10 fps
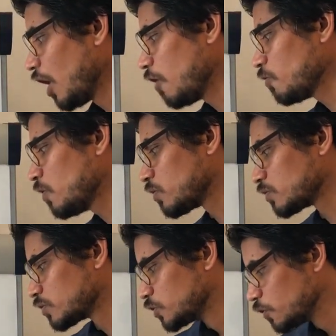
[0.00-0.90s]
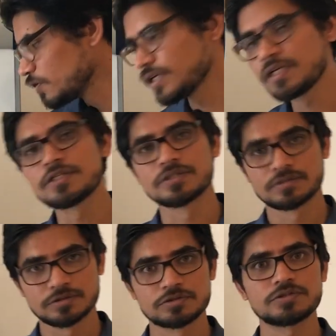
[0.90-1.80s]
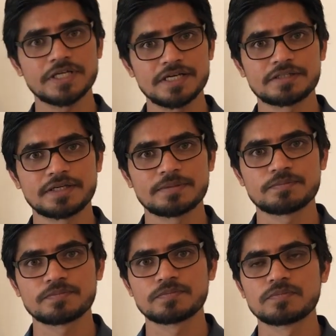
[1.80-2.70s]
How long do we need to take them?